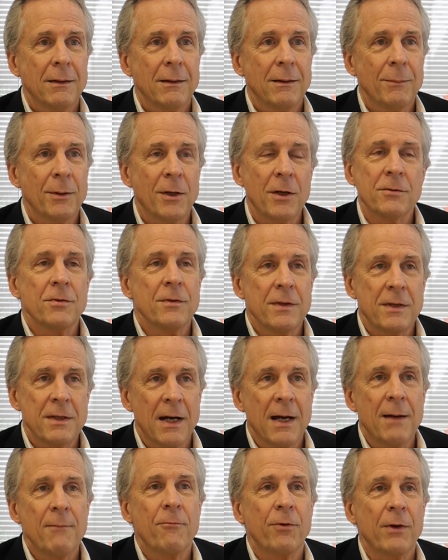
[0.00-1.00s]
because of the
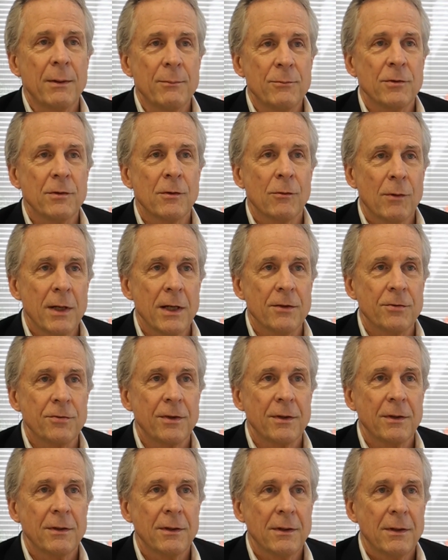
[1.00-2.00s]
time frames and the risk.
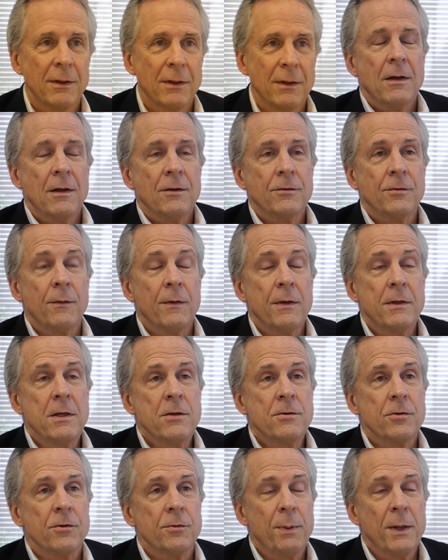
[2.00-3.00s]
So the
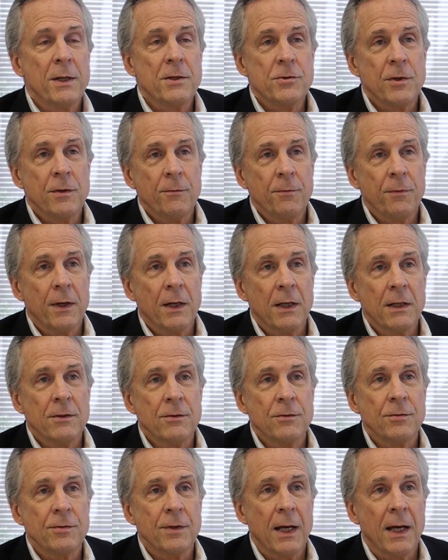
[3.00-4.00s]
teachers' pension
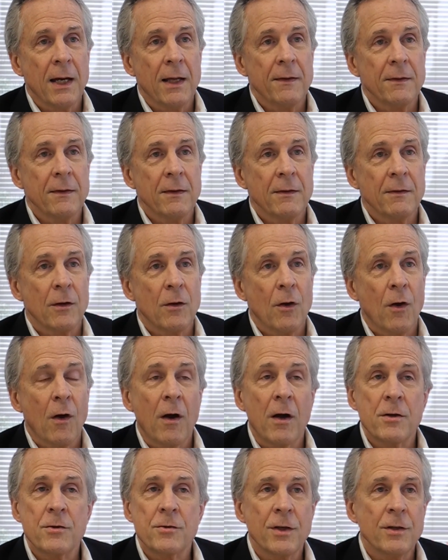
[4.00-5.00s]
funds and the
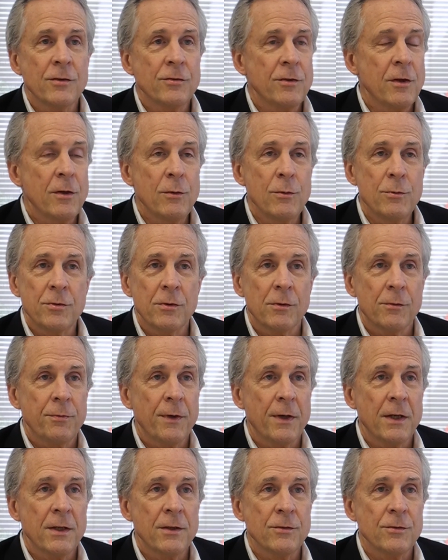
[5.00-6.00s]
large institutional
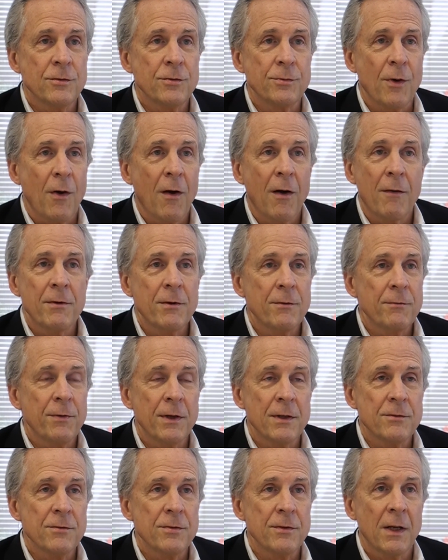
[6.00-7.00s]
funds, Harvard
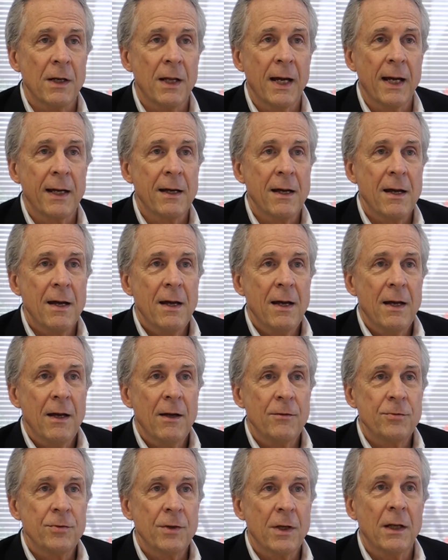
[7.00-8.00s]
funds and the like,
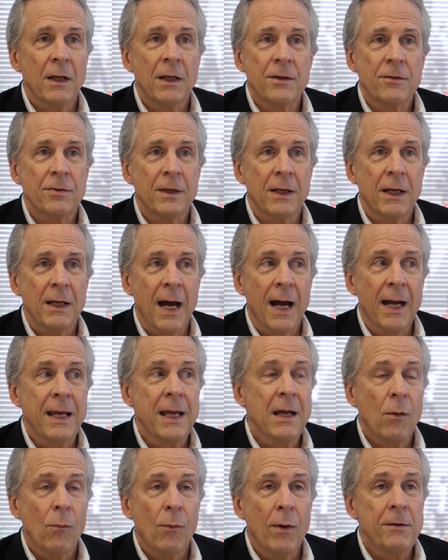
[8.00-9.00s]
have suddenly said, I
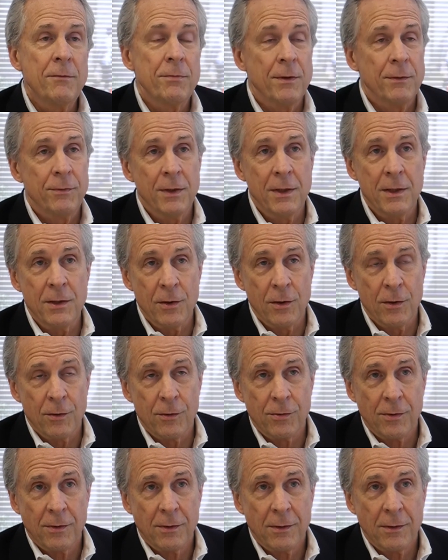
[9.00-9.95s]
can't wait 15 years.